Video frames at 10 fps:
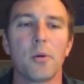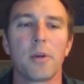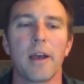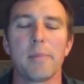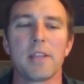
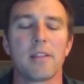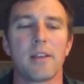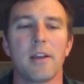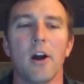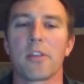Typically,
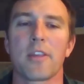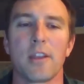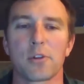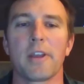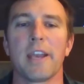though,
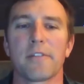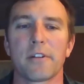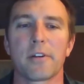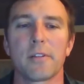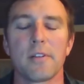I mean,
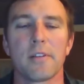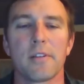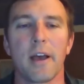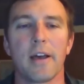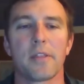on
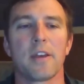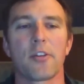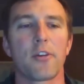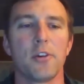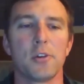Central
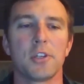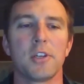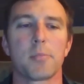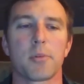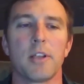Hanford,
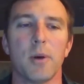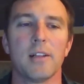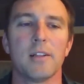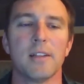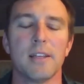
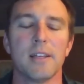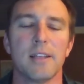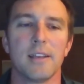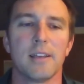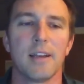things are
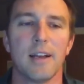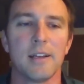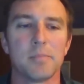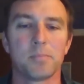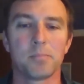usually pretty
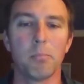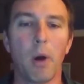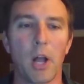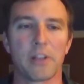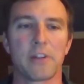well
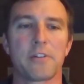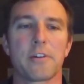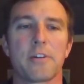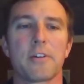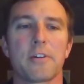
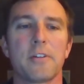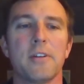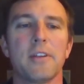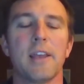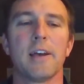
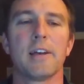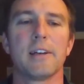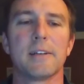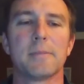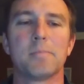monitored,
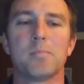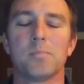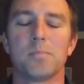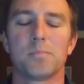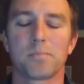
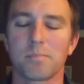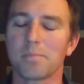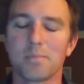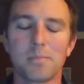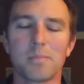
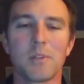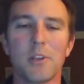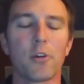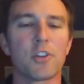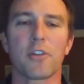
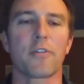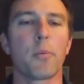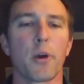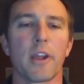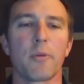just from
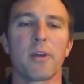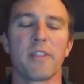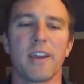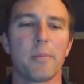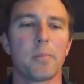working with them.